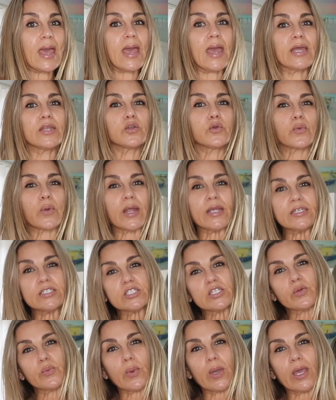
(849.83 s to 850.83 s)
and great
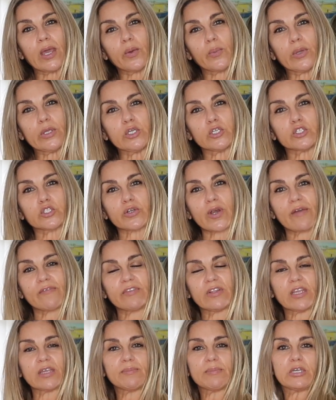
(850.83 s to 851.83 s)
to wear when you're
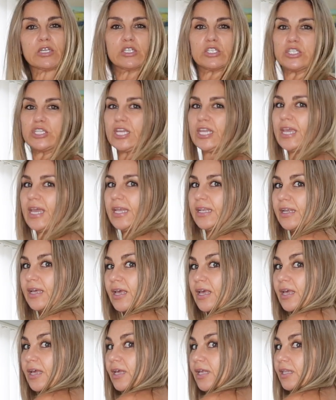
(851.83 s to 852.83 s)
traveling because you get
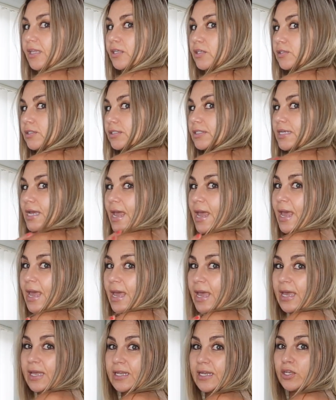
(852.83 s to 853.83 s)
a little
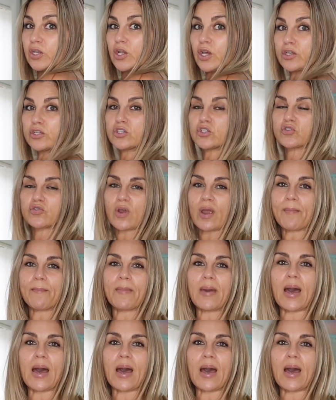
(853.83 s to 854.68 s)
tan and no strap